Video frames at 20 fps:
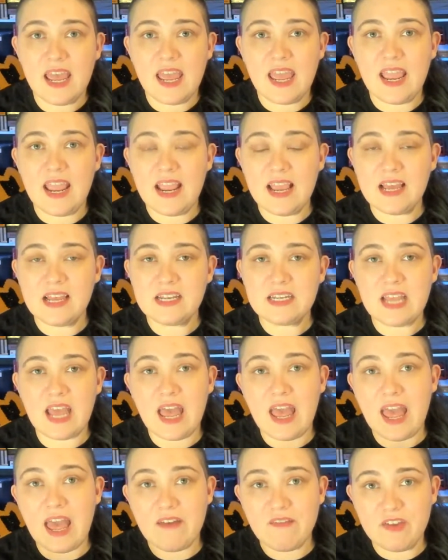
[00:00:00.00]
And
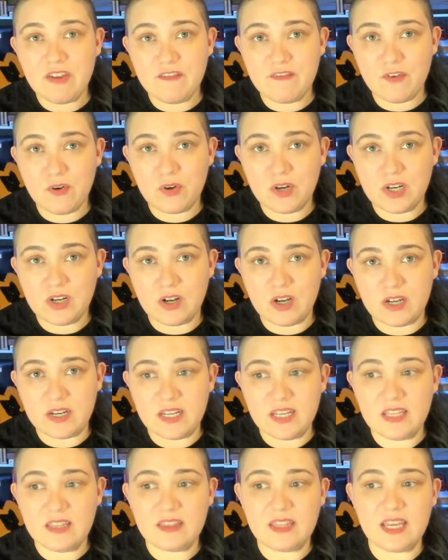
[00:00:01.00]
having voted on
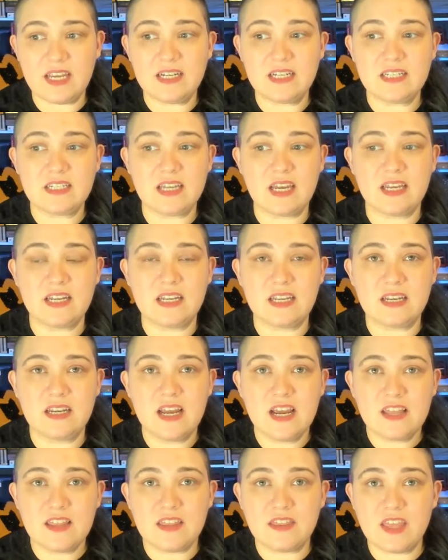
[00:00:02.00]
it, they decided
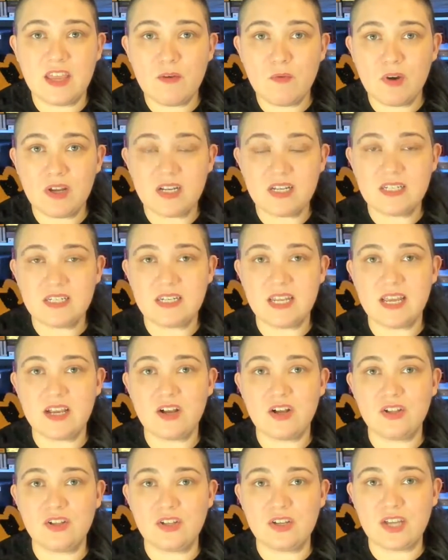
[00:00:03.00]
that they wanted to take
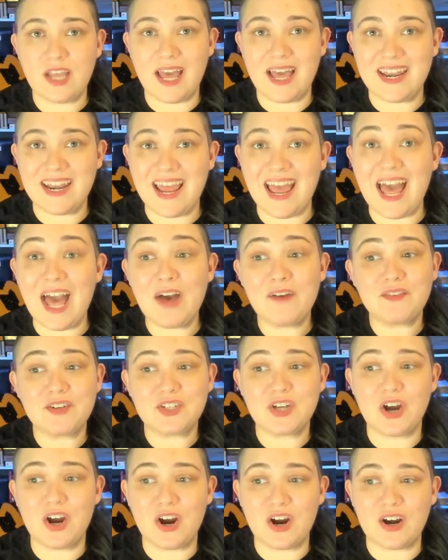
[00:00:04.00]
a look at
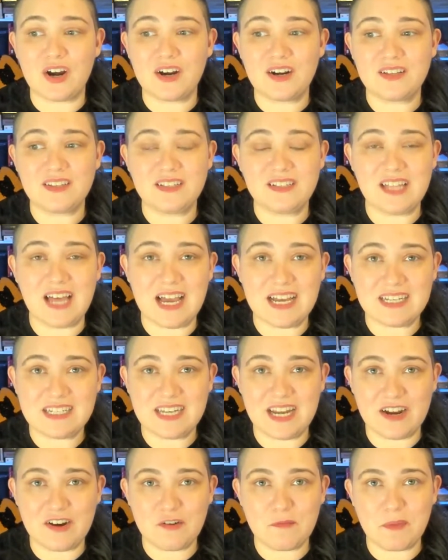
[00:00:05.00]
Avatar, The Last
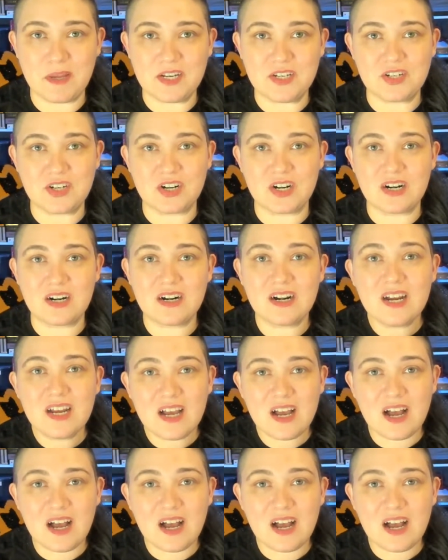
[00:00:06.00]
Airbender,